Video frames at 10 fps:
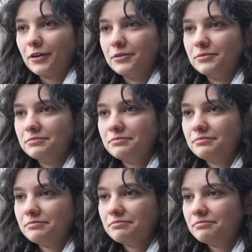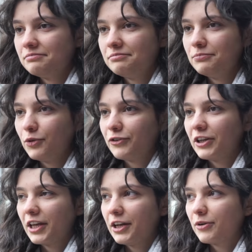on
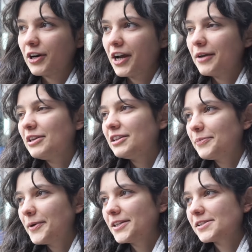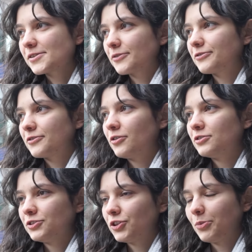moving anywhere. I mean, depends on
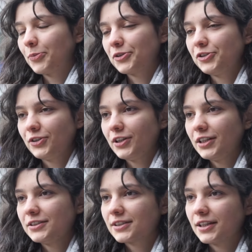the job opportunities.